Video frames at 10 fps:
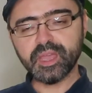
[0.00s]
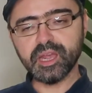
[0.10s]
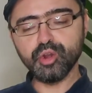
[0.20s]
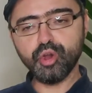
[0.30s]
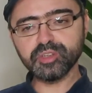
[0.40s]

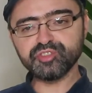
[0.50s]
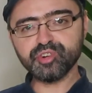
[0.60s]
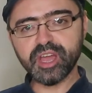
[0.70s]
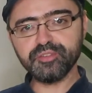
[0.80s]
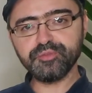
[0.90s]
A long
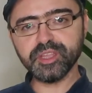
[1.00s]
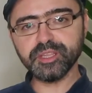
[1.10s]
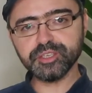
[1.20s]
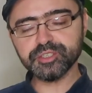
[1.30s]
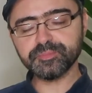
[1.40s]
dry
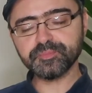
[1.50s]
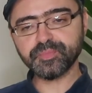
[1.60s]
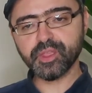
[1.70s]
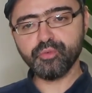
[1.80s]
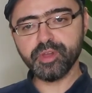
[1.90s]
finish
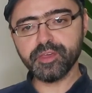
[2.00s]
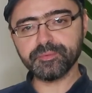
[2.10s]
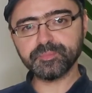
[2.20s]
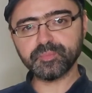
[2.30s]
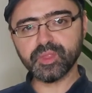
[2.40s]

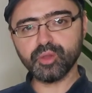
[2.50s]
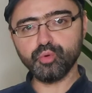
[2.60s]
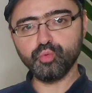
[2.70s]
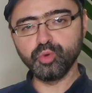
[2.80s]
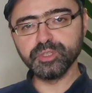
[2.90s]
with
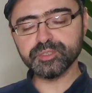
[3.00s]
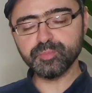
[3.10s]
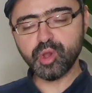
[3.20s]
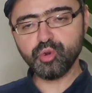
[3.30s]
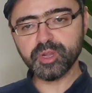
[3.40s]
wood
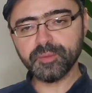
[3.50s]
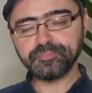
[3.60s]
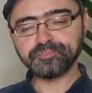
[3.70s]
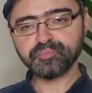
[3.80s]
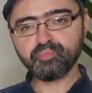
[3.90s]
smoke,
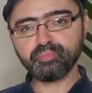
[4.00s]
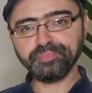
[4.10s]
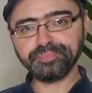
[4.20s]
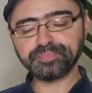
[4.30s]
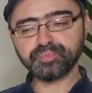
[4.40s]

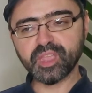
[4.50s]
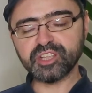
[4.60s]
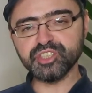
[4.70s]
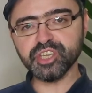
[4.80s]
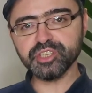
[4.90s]

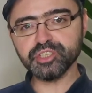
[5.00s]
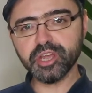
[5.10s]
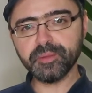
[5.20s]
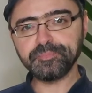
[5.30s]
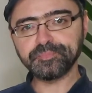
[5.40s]

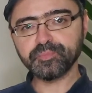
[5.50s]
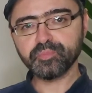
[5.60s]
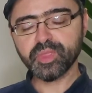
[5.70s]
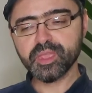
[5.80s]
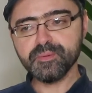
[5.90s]
ginger,
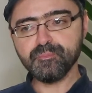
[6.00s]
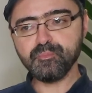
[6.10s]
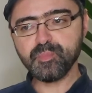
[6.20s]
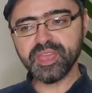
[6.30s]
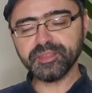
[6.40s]

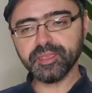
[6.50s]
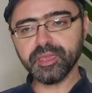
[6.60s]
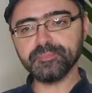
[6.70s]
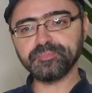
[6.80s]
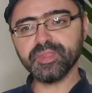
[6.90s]

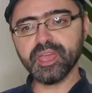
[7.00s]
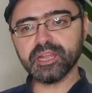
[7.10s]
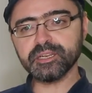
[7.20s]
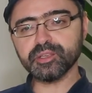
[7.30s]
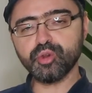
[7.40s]
meaty
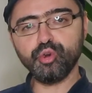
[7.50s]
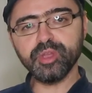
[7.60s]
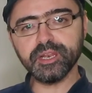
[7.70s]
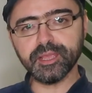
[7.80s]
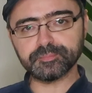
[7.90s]
and
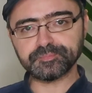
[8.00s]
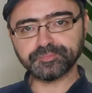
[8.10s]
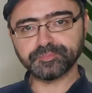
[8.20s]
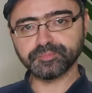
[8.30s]
oily.